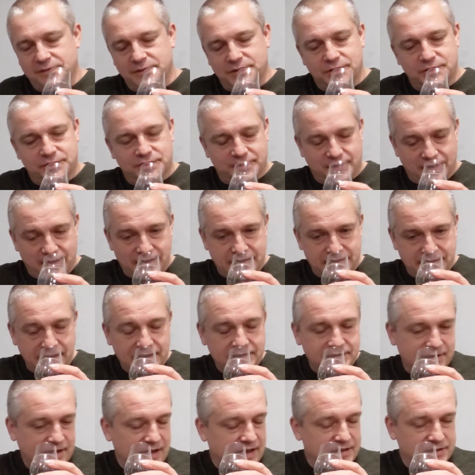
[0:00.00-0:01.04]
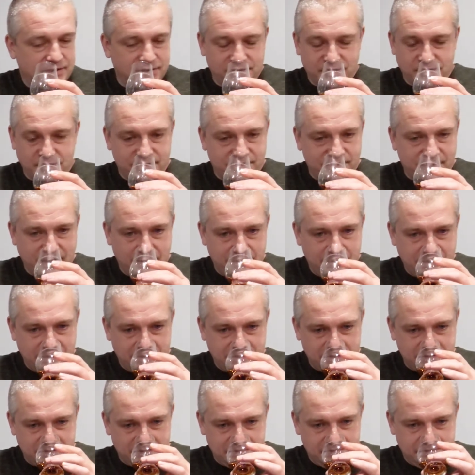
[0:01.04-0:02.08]
It is just
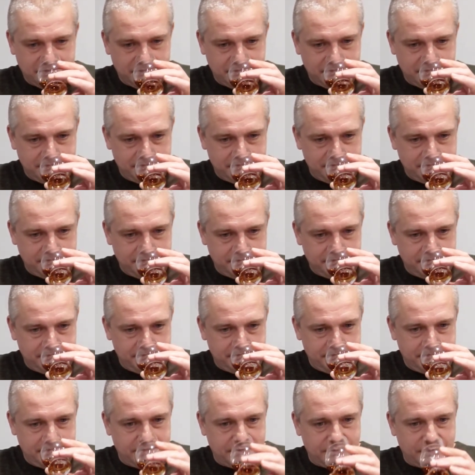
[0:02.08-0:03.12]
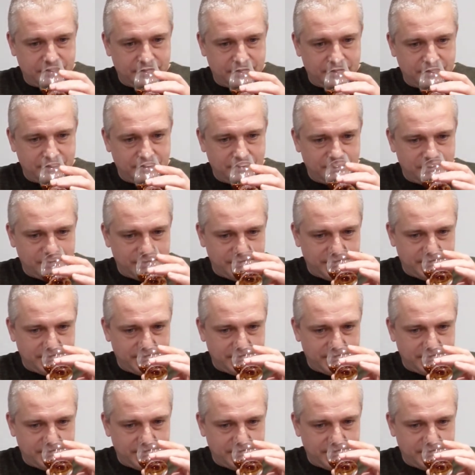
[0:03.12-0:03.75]
fabulous on the nose.